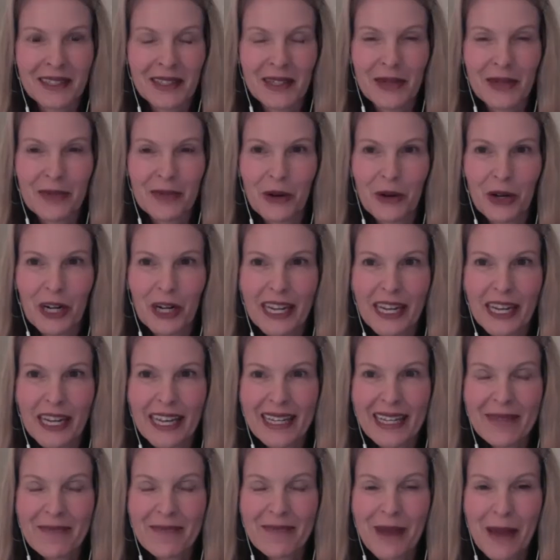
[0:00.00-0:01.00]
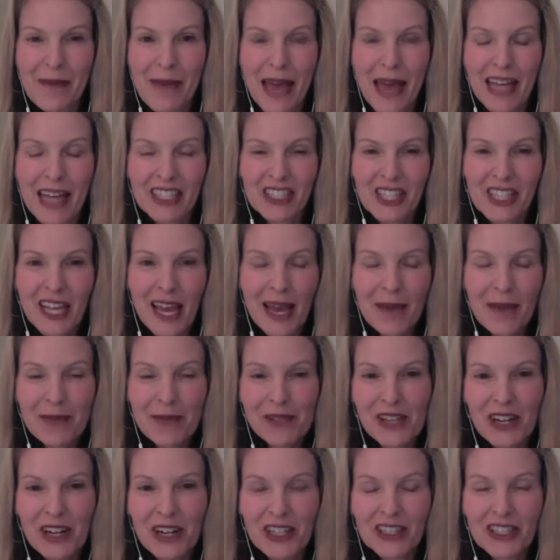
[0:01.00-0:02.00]
Good morning. My mash
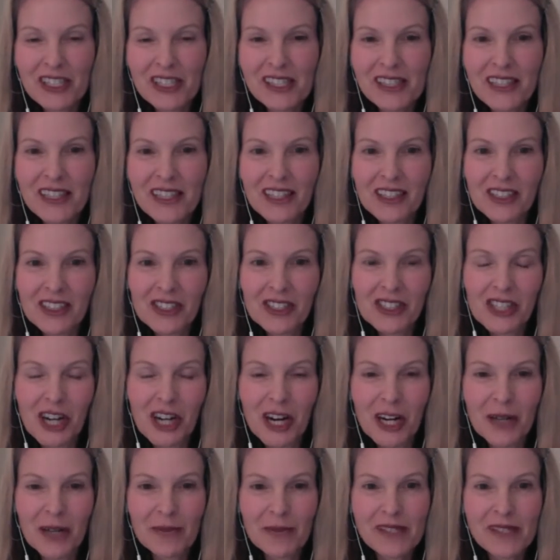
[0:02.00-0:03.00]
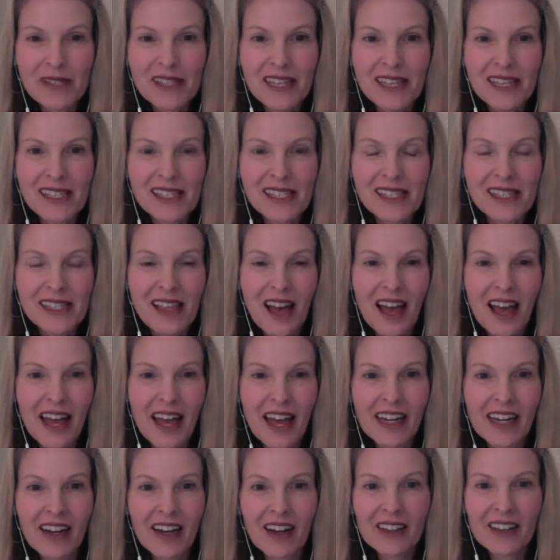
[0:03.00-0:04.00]
caps are just little charms that
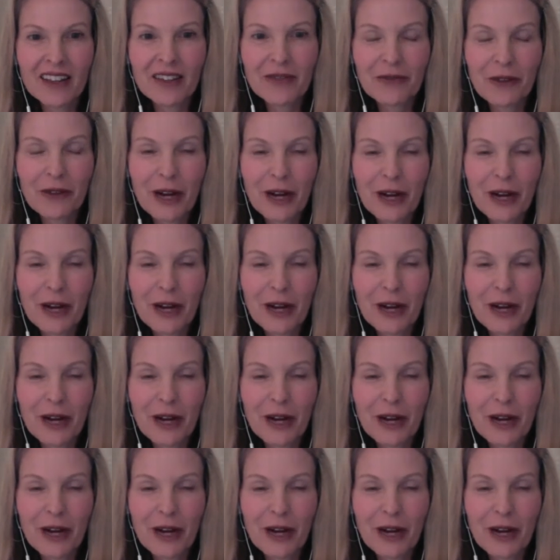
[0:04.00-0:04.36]
slide on the